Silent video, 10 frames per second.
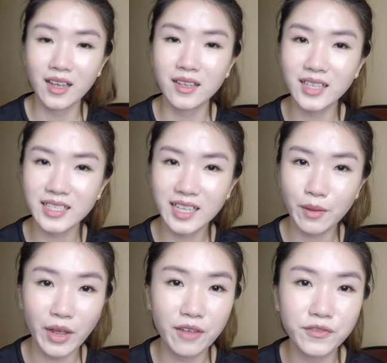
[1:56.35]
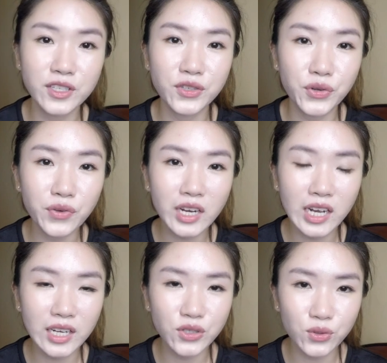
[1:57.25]
Next up, I have this
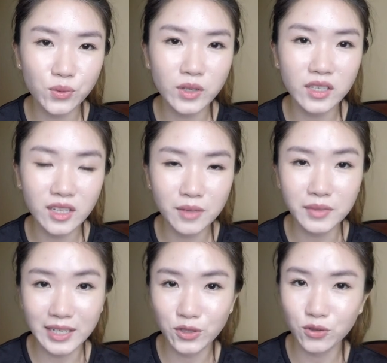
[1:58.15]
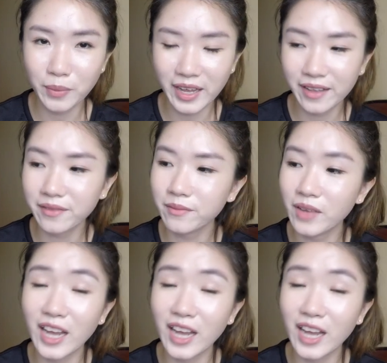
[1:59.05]
Yurica Dual Lip Tattoo Pen.